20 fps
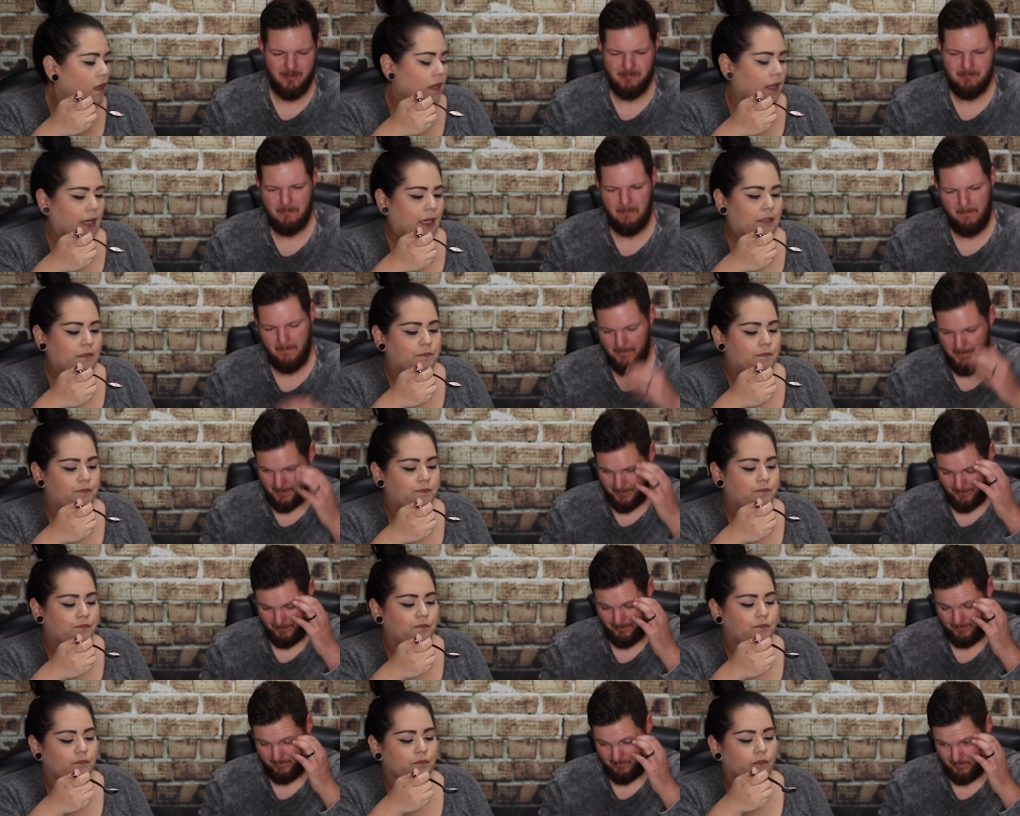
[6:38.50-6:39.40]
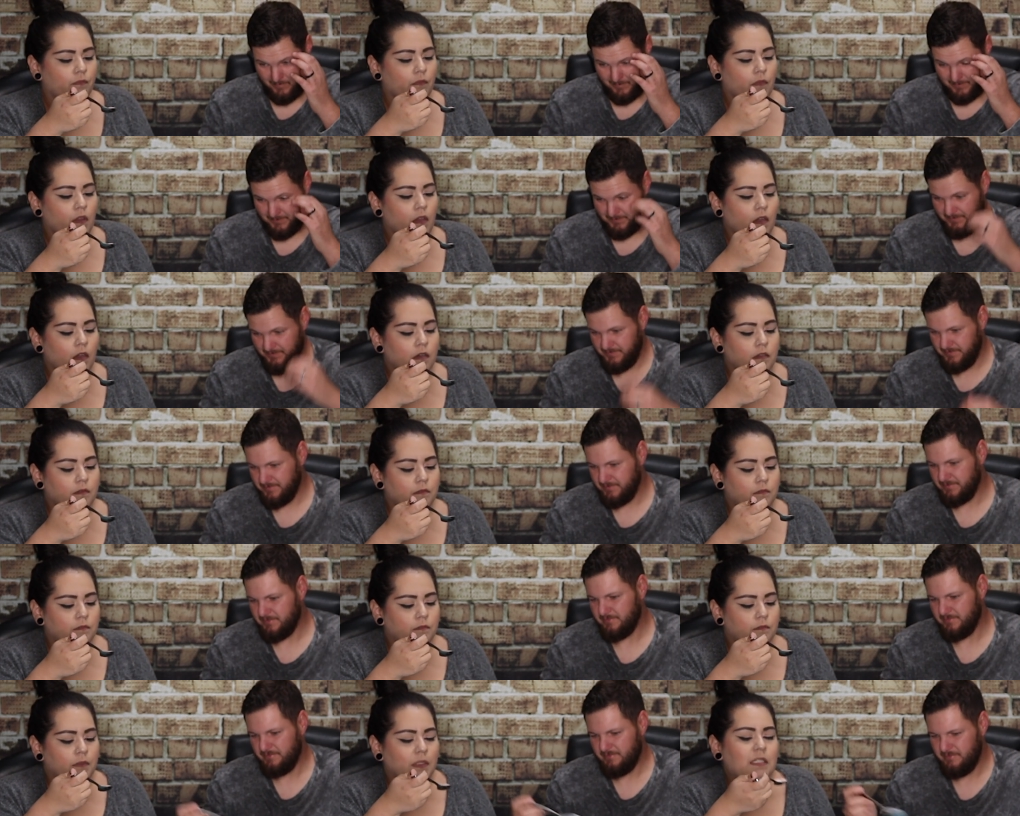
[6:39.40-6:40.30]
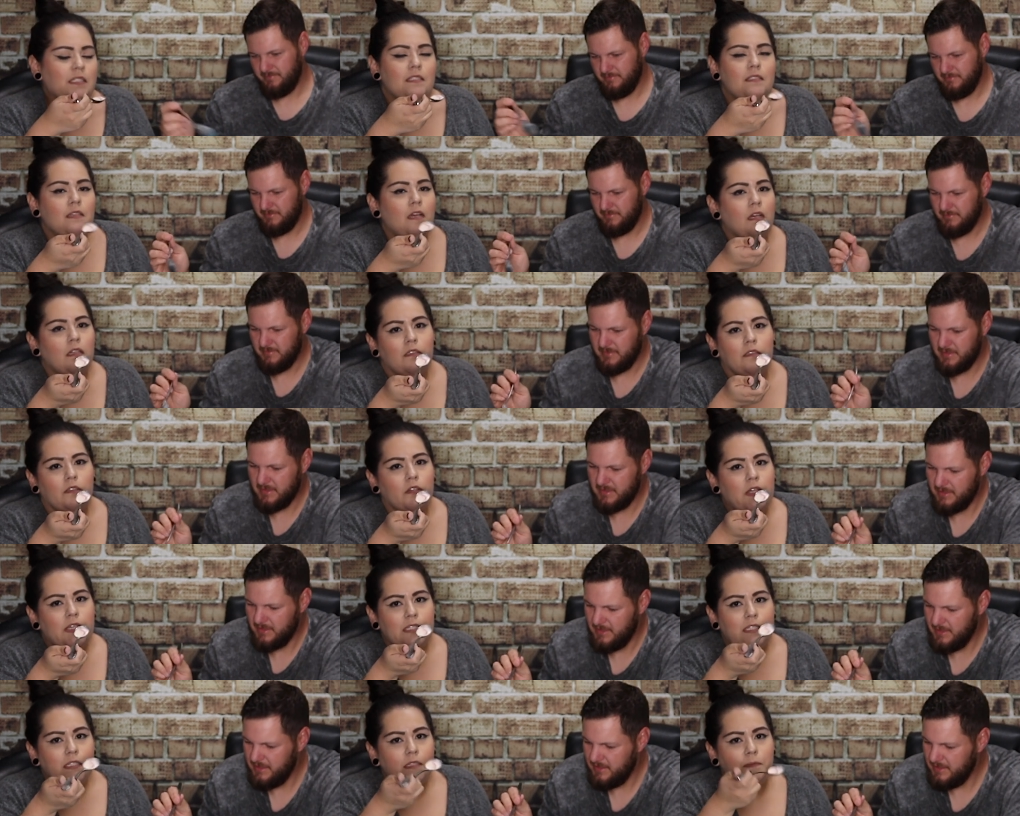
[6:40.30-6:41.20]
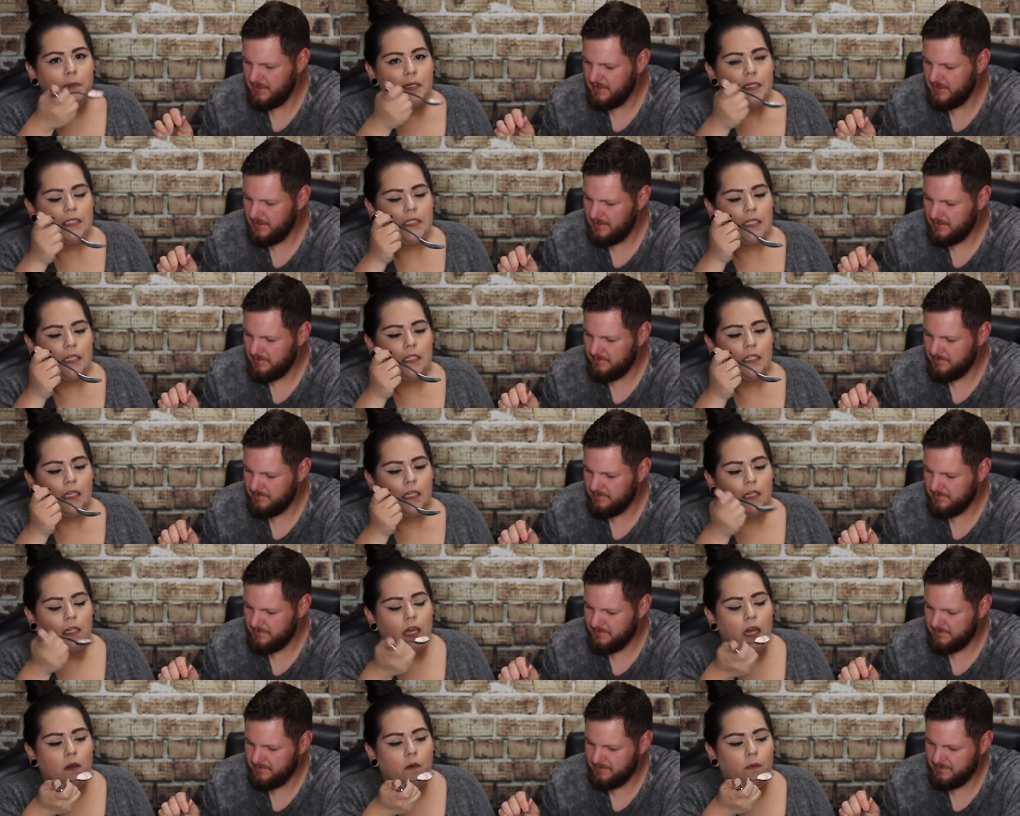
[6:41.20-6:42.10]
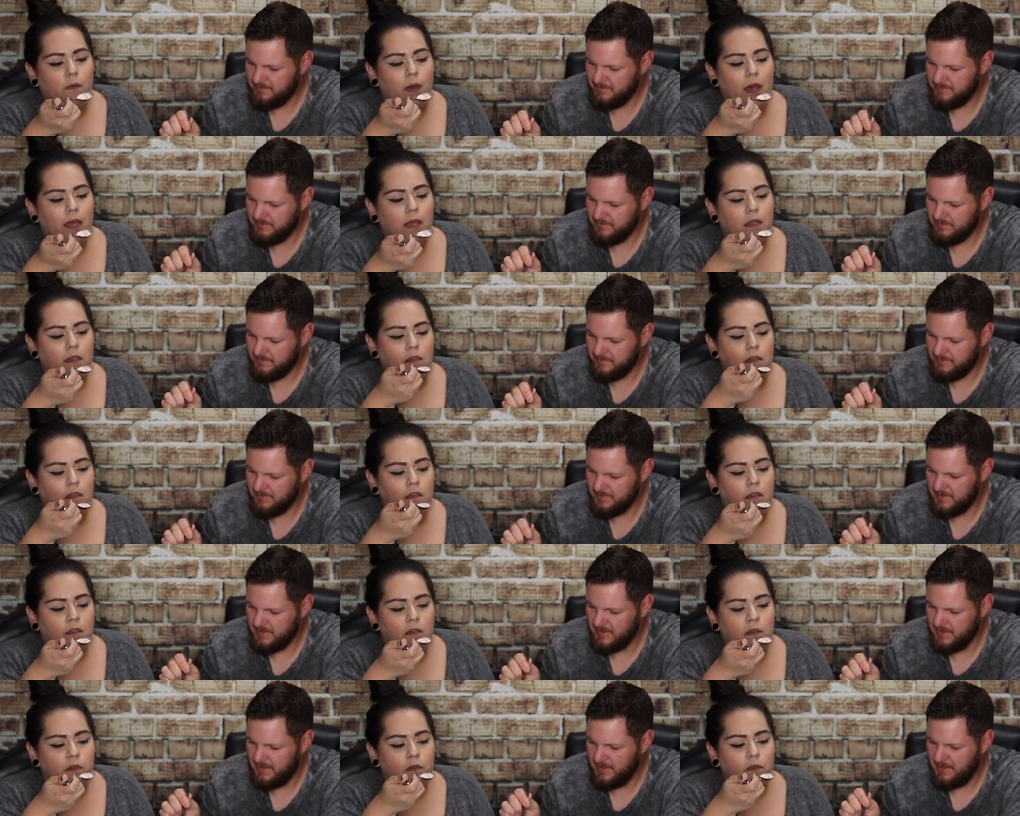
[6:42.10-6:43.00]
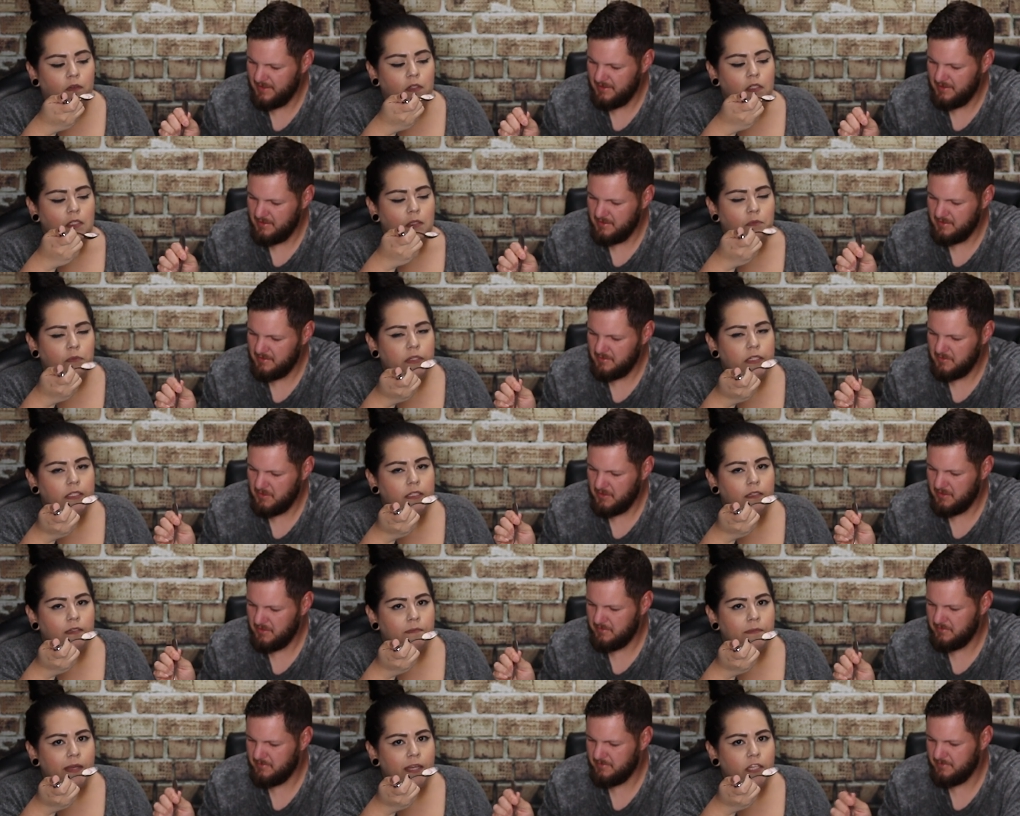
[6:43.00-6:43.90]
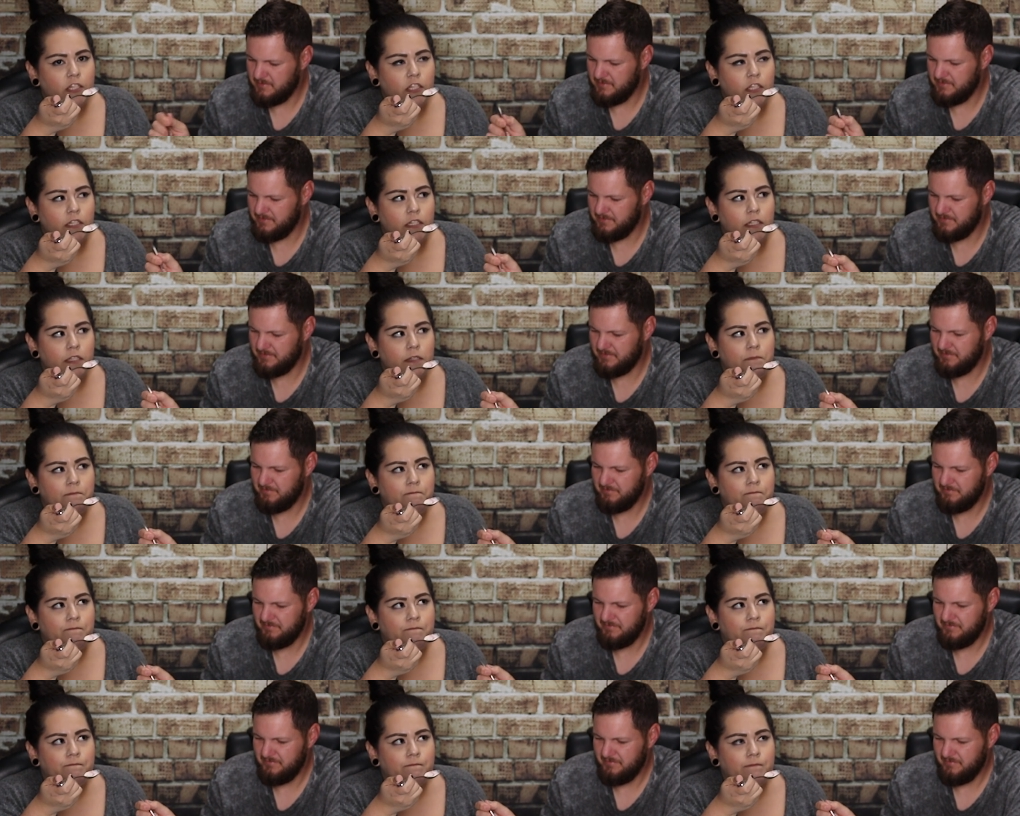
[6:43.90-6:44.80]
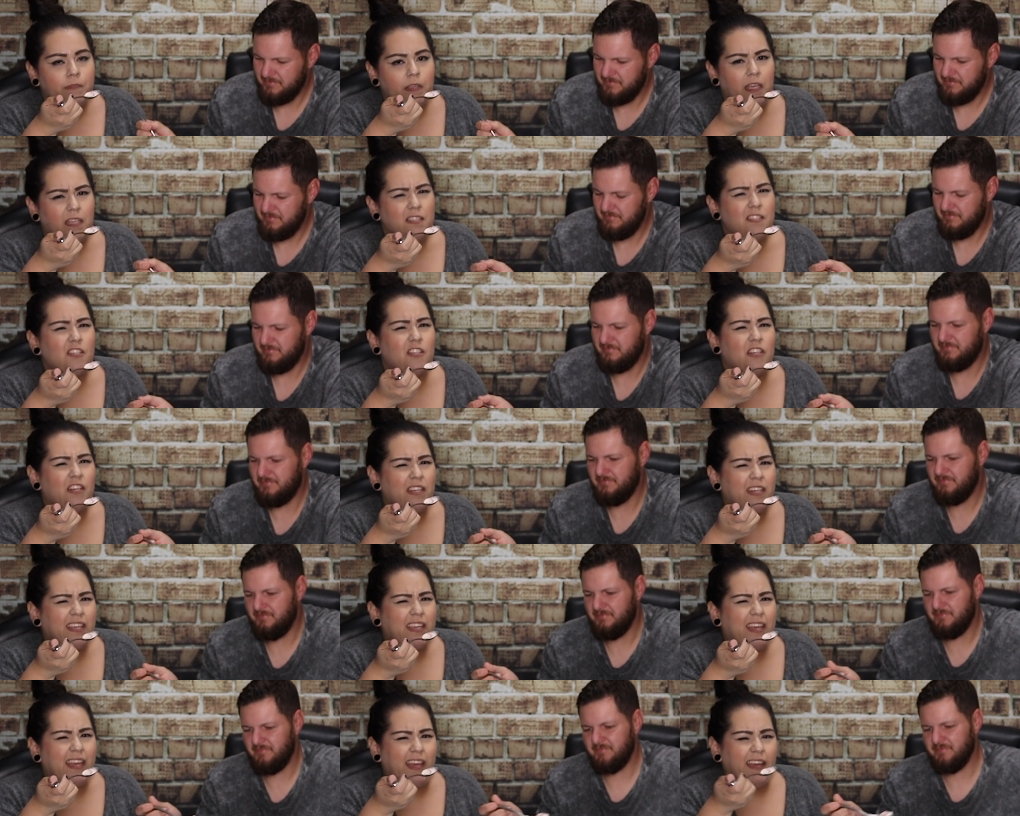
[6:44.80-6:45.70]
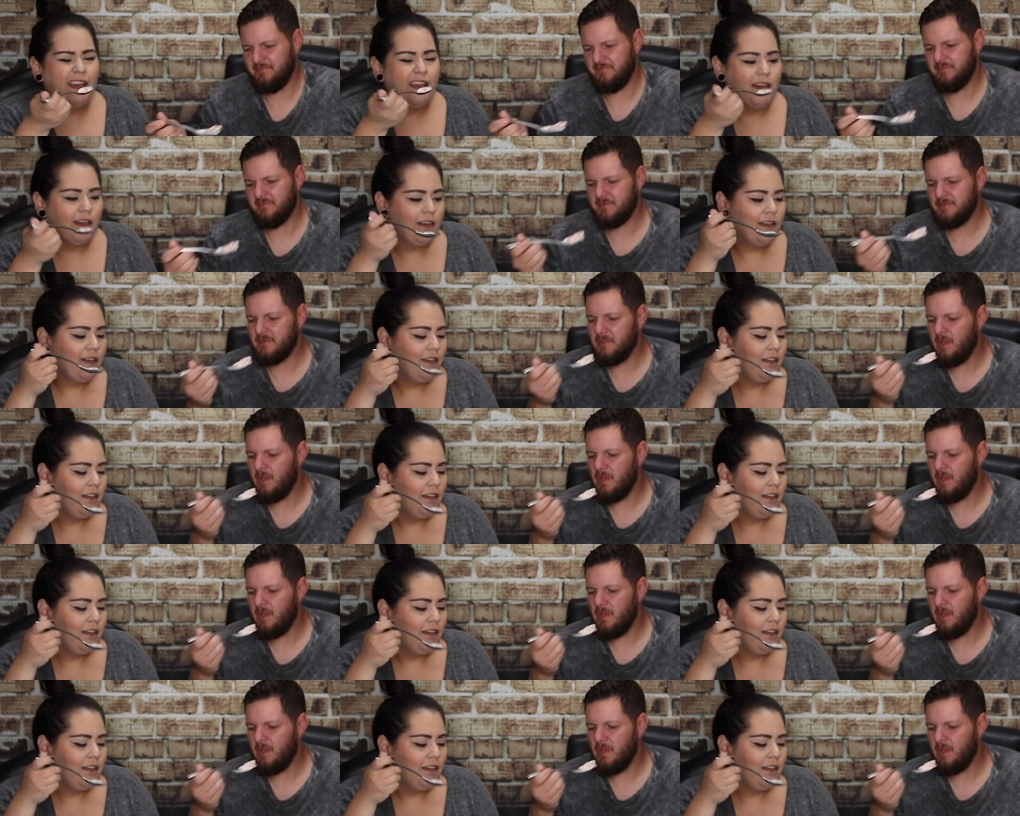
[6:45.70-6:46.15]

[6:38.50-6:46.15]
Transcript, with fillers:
Speaker 1: Yeah. But it's not crazy spicy like how I, for some reason, imagined. It's a good kick.